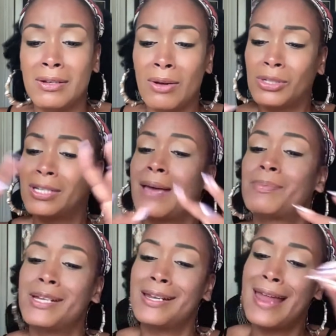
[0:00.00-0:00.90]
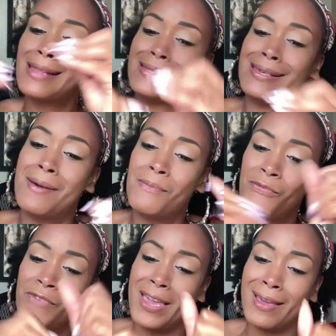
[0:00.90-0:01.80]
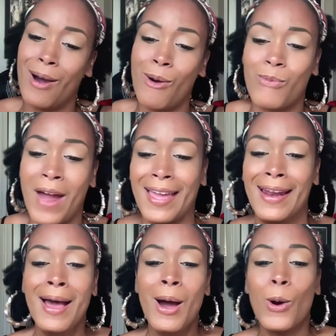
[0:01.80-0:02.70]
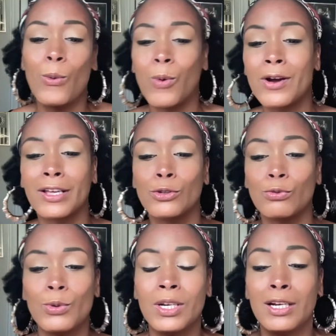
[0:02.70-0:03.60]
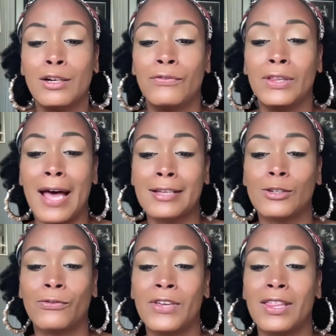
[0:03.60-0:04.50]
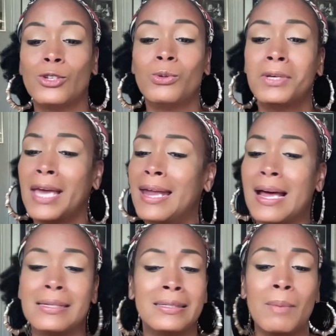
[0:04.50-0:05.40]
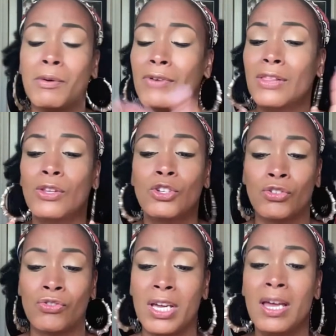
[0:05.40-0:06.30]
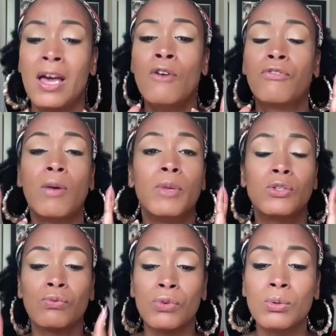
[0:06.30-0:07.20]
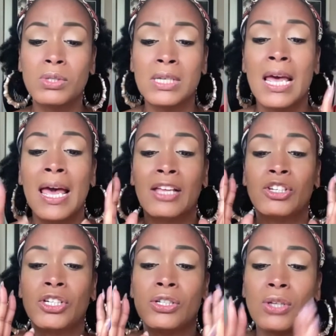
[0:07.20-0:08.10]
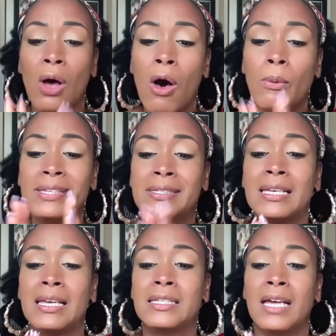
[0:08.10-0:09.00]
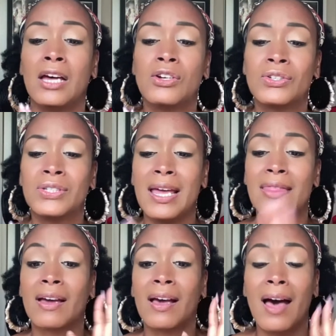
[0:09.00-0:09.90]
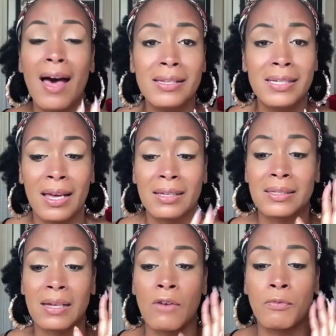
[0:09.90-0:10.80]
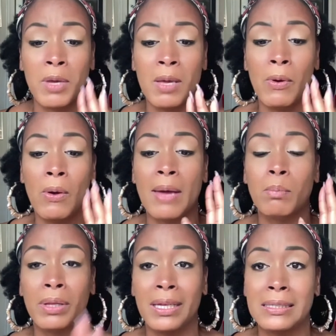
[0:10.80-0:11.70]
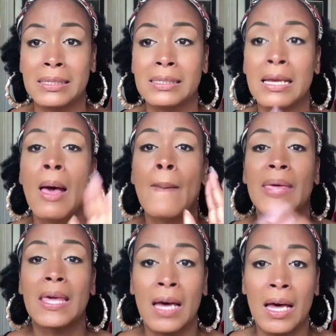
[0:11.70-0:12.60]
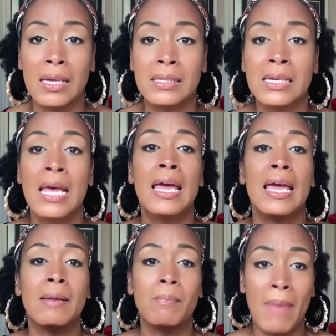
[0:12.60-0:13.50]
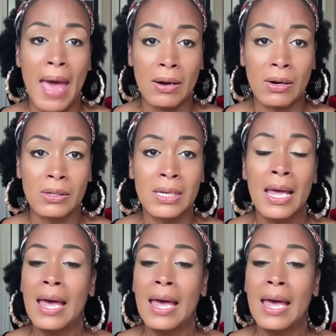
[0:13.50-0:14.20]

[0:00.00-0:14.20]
You know, she kept it in that DMV. All right. Her work is rooted in a philosophy that you cannot separate the tree from its roots, and she is always seeking to understand the context of people and places because it matters.